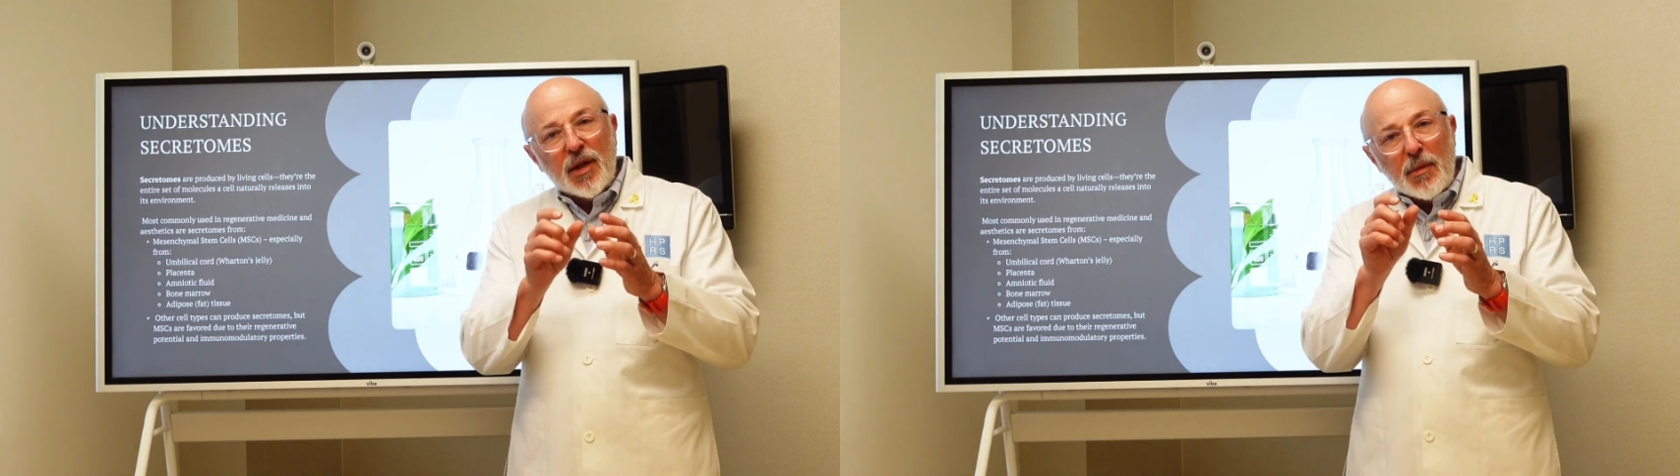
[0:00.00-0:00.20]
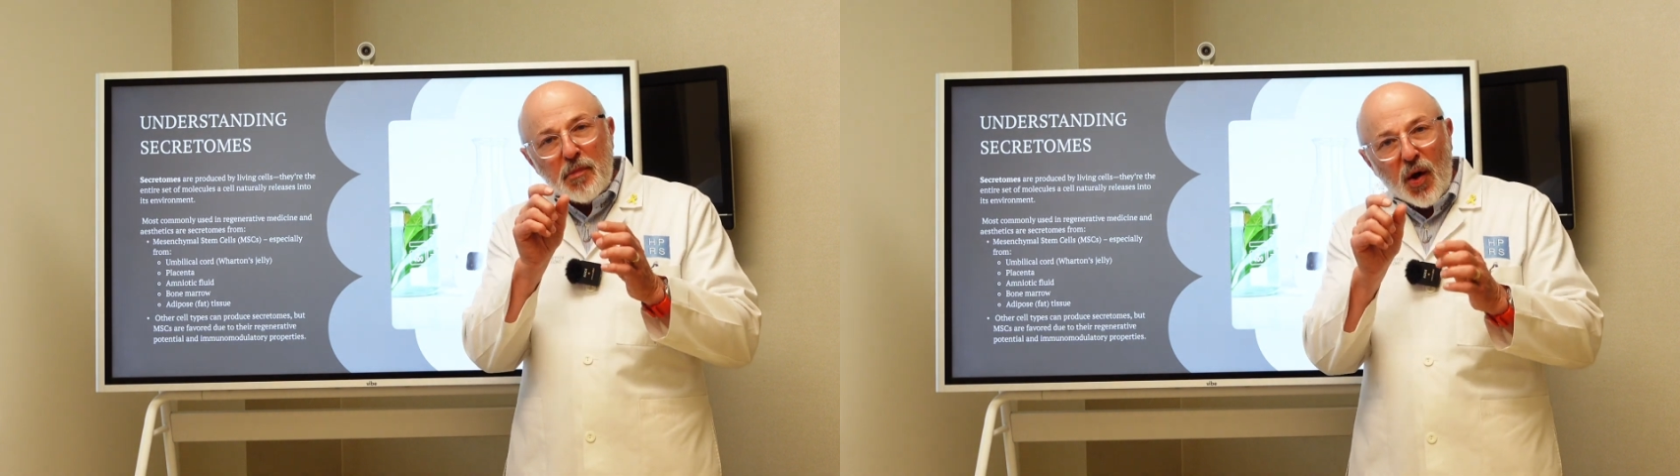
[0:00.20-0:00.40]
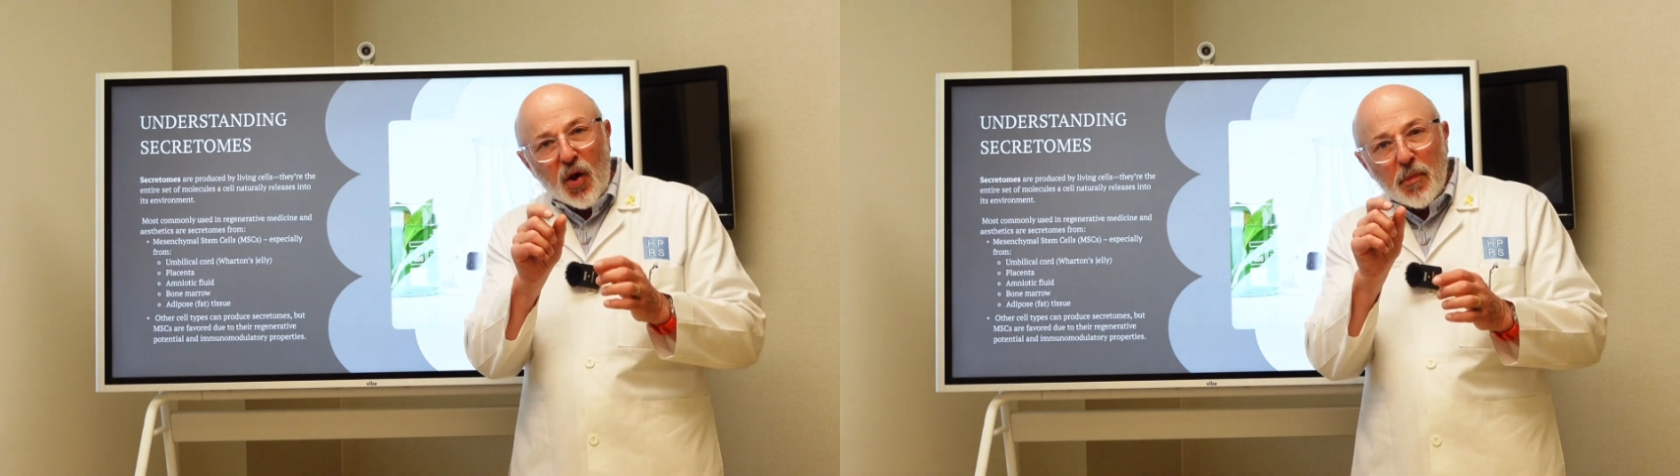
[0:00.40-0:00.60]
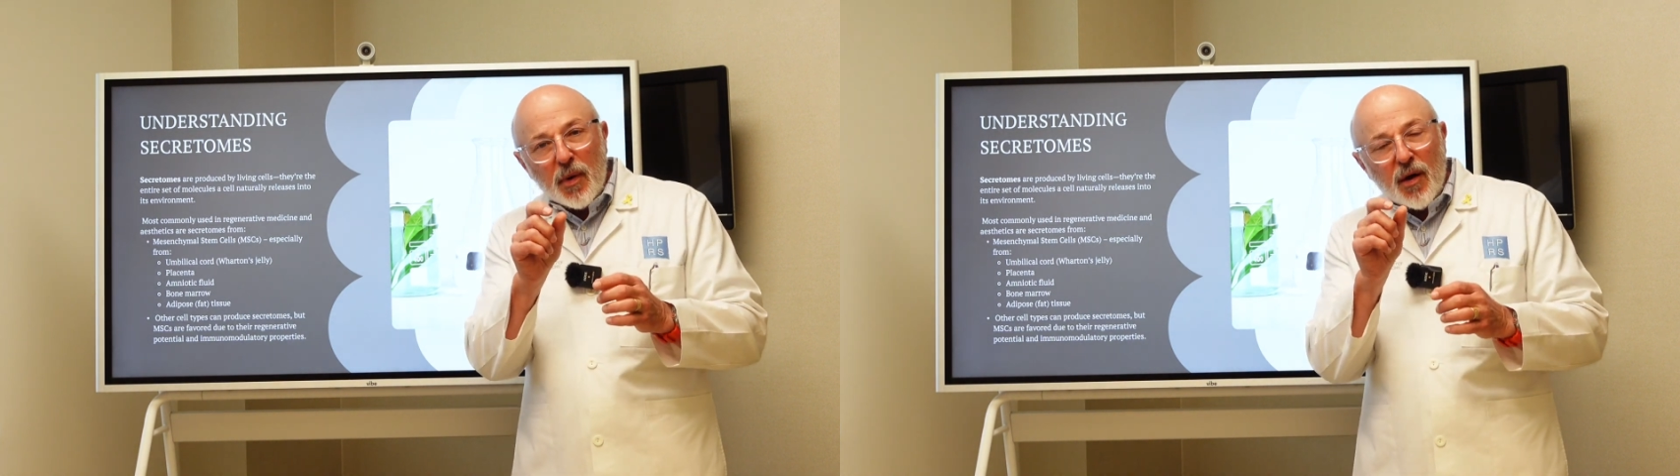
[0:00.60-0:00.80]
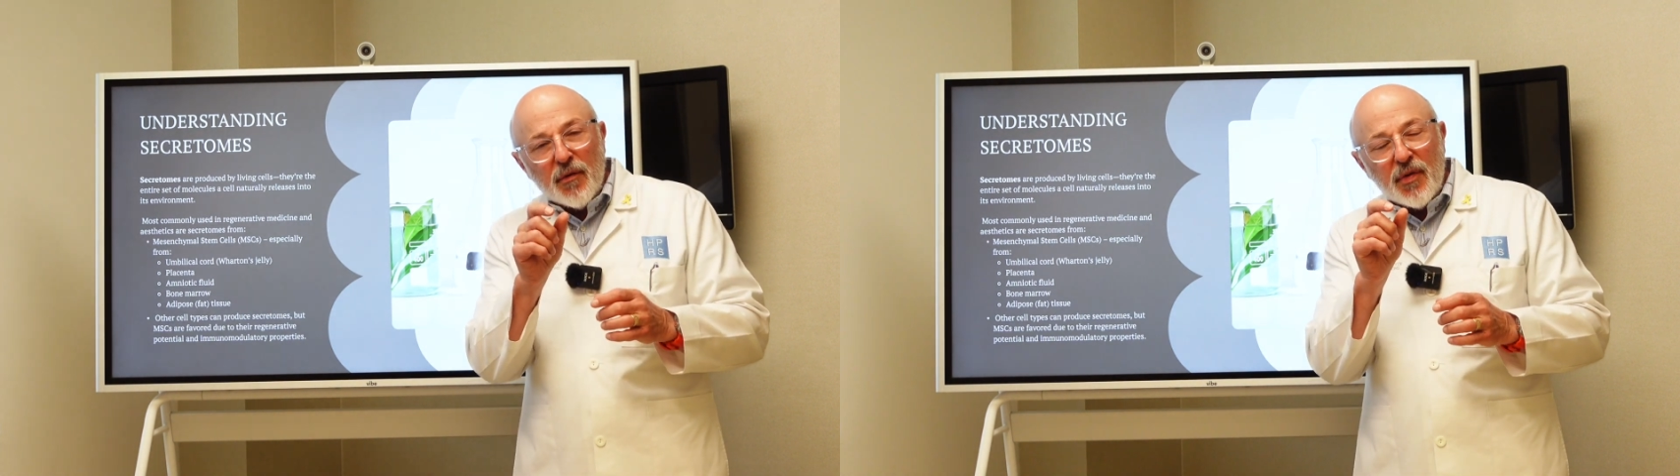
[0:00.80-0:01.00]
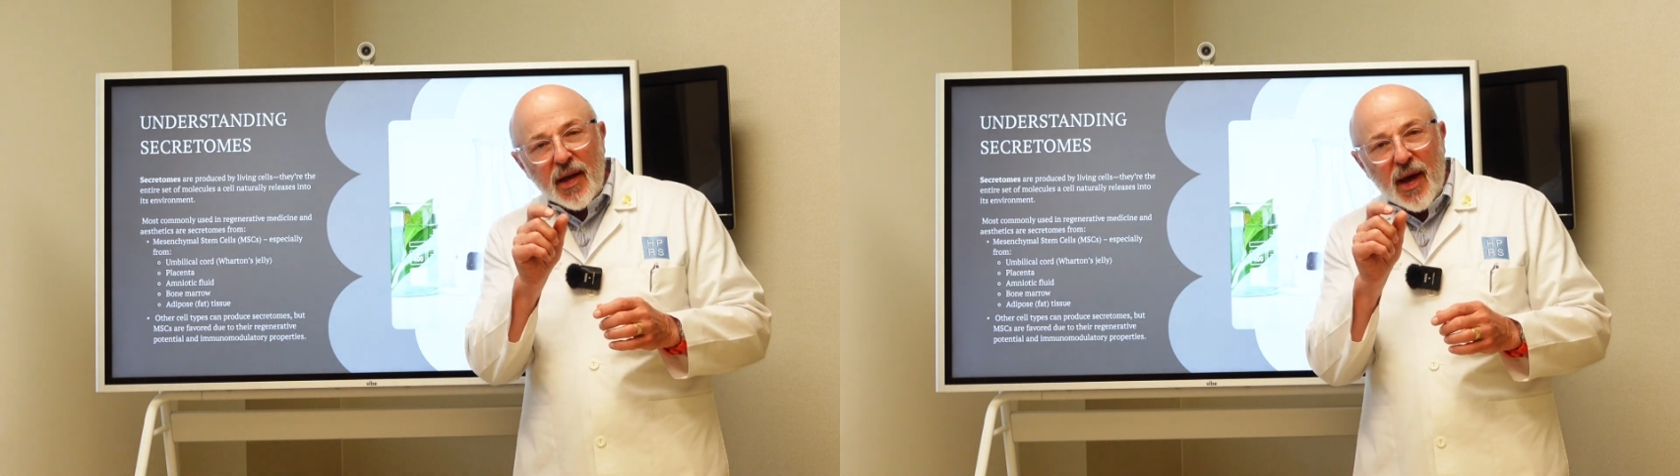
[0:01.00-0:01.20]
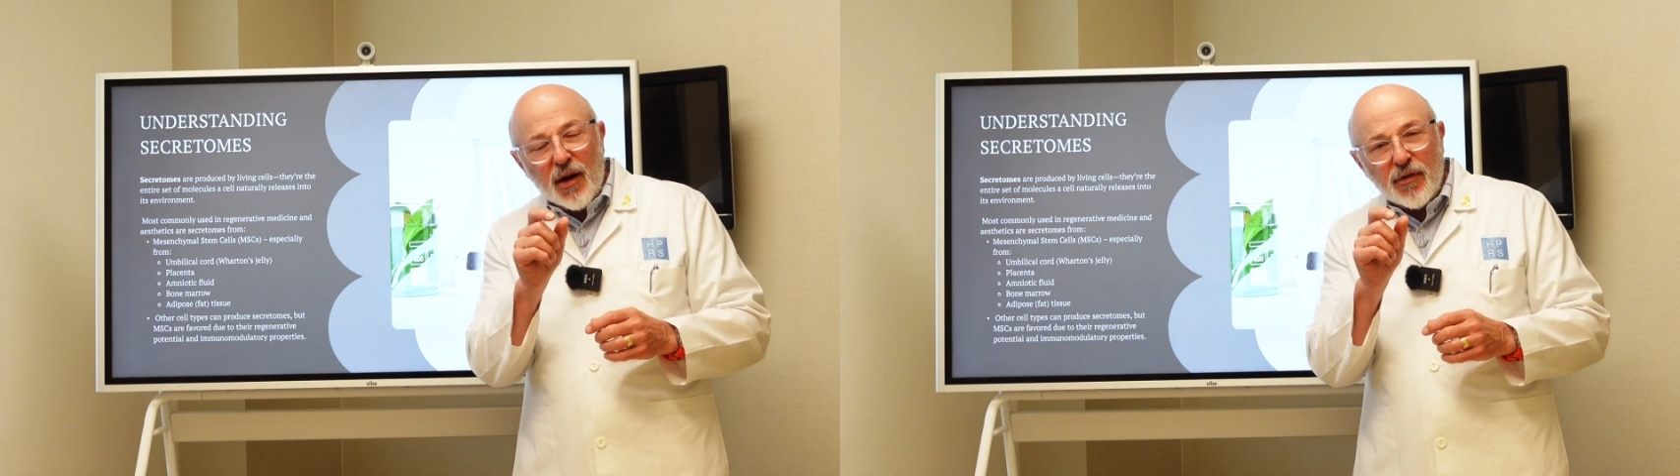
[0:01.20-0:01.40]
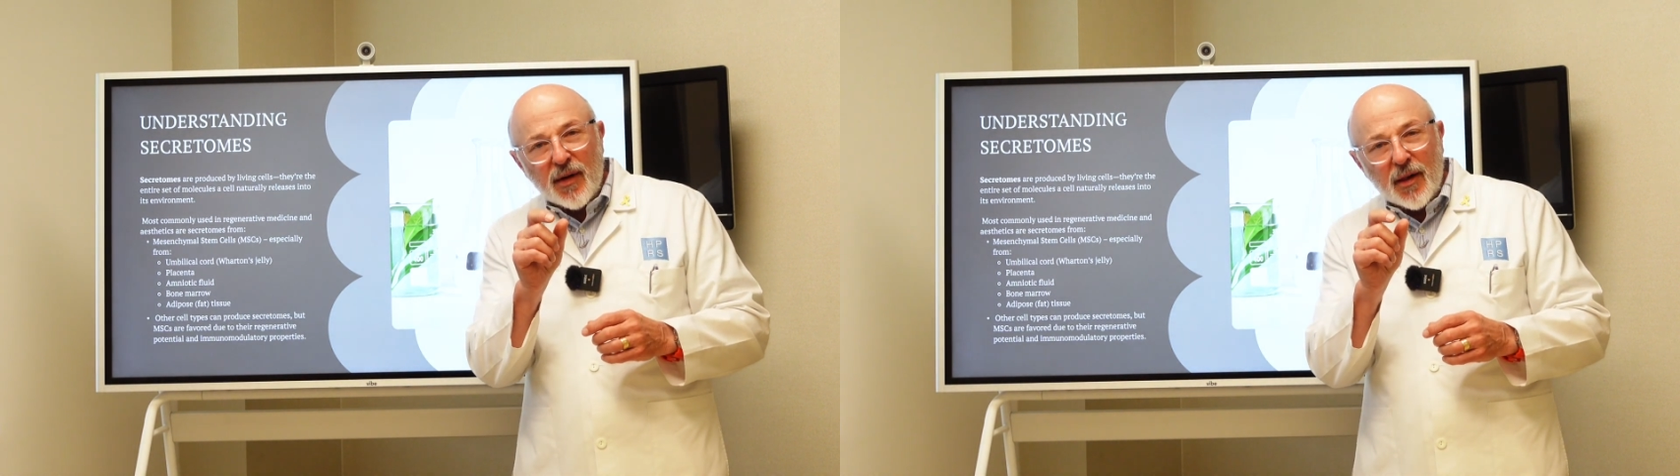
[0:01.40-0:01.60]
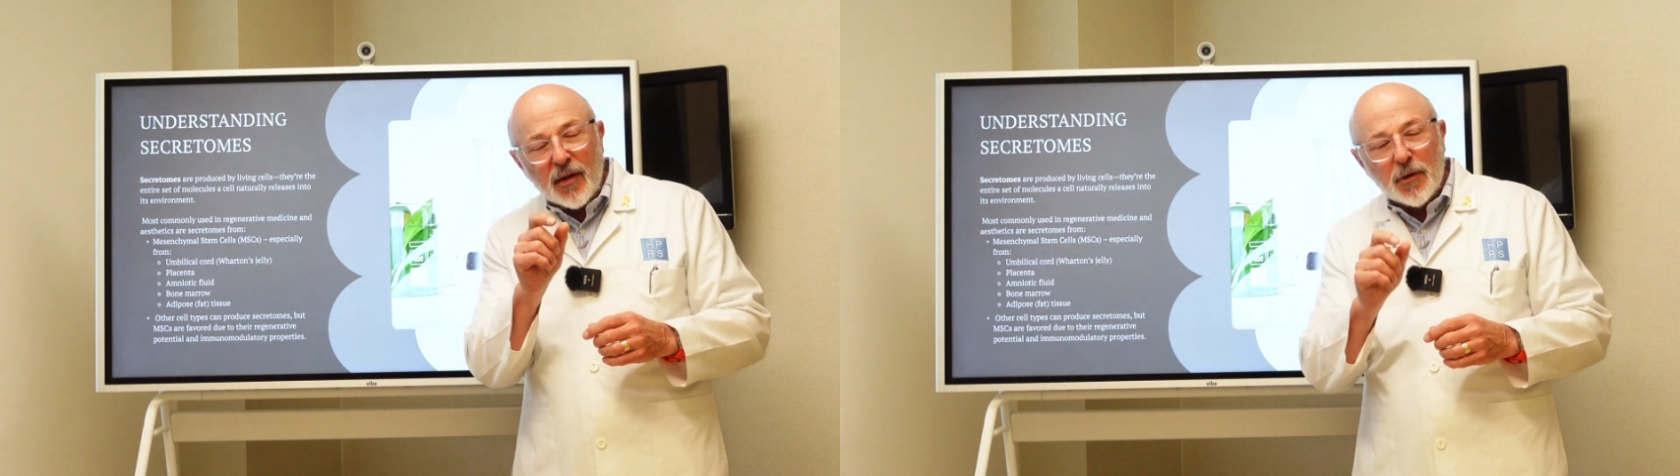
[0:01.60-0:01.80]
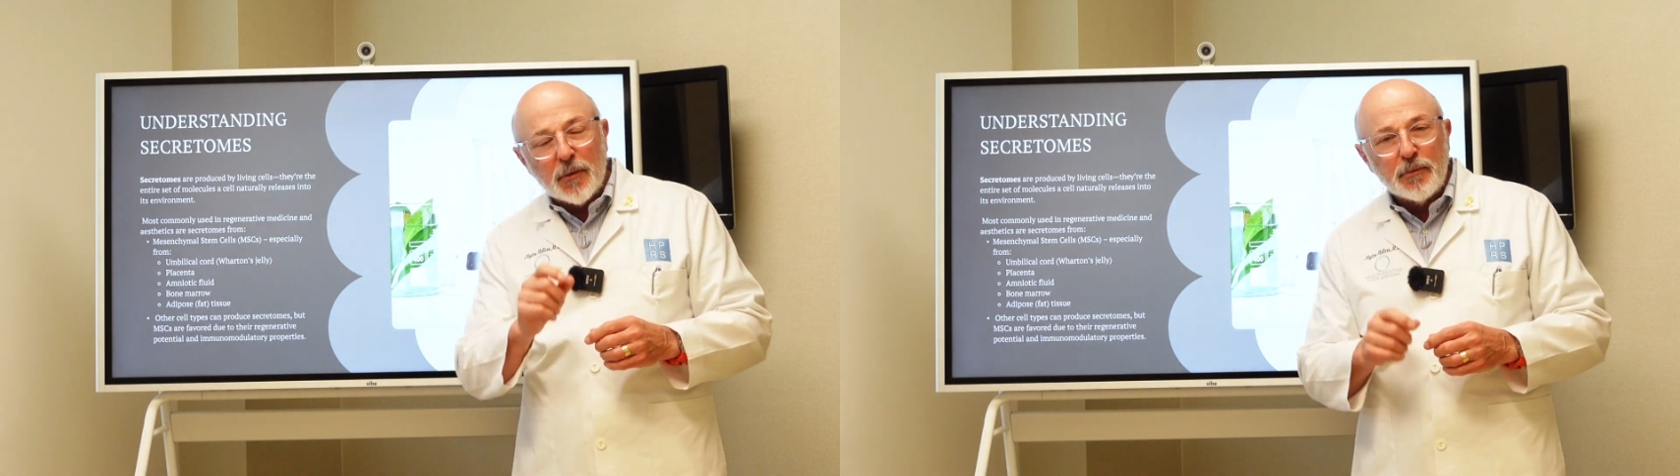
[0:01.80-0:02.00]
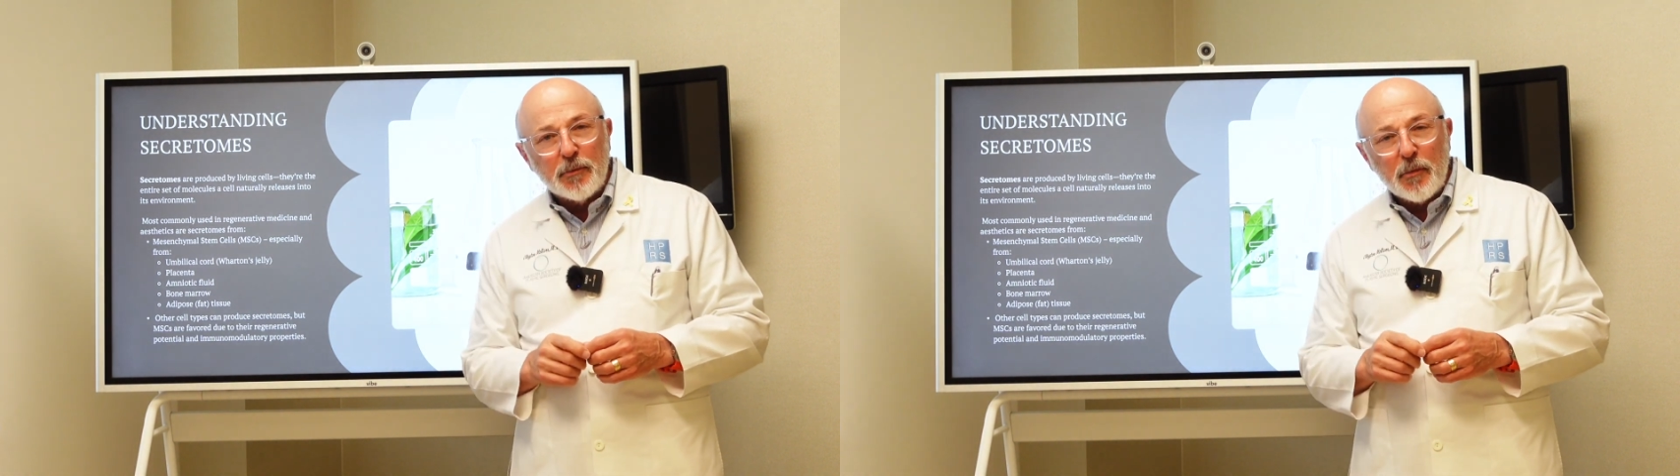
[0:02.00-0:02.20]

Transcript: the bulb of the hair follicle